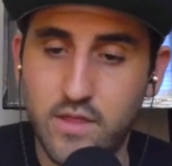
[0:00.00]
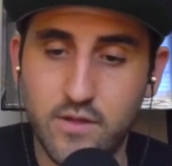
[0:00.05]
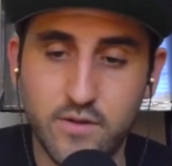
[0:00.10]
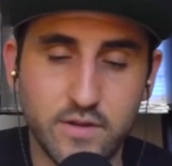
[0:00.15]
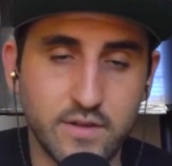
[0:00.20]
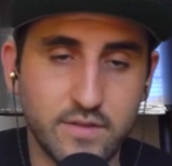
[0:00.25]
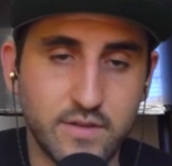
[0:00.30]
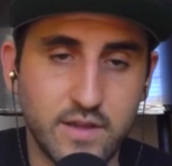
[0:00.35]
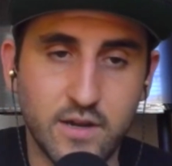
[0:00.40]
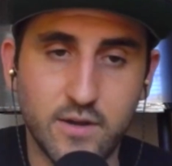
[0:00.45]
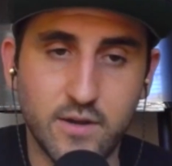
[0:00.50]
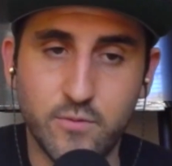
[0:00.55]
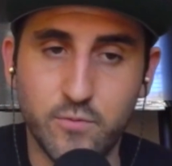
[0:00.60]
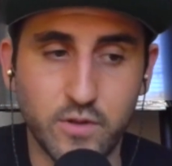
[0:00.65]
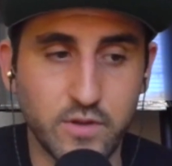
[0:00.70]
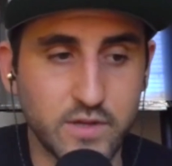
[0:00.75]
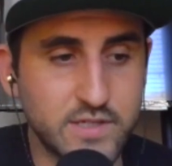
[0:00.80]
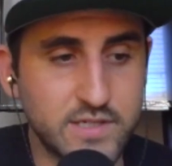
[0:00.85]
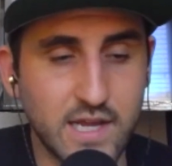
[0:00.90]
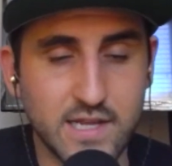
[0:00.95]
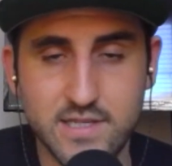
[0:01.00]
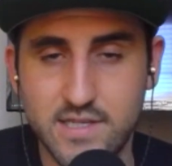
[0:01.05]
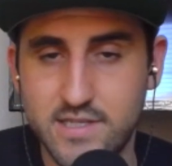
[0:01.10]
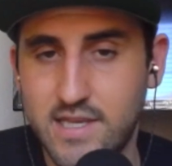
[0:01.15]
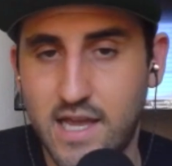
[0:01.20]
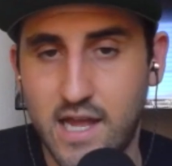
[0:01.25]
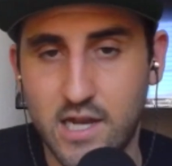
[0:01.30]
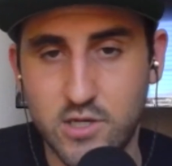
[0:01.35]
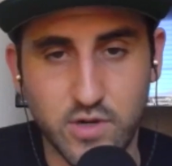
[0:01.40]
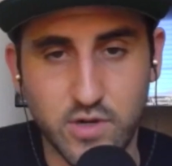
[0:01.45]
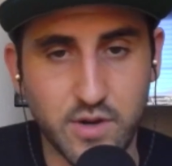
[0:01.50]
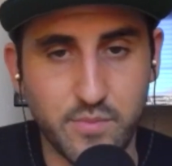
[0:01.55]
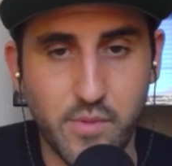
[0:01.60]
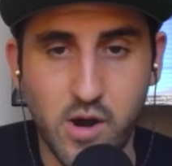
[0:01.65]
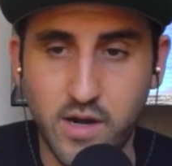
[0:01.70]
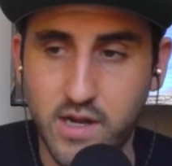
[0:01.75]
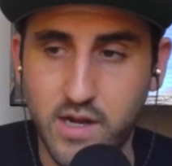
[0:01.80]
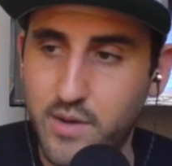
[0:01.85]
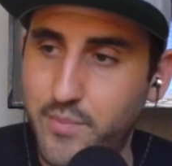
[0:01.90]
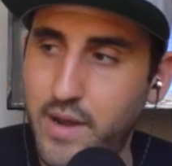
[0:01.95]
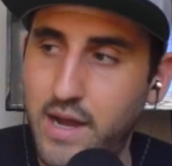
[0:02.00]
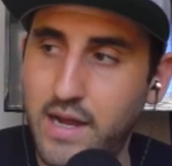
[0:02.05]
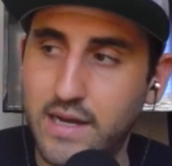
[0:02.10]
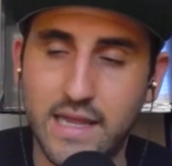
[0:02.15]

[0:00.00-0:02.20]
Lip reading: whether real estate's a saturated market,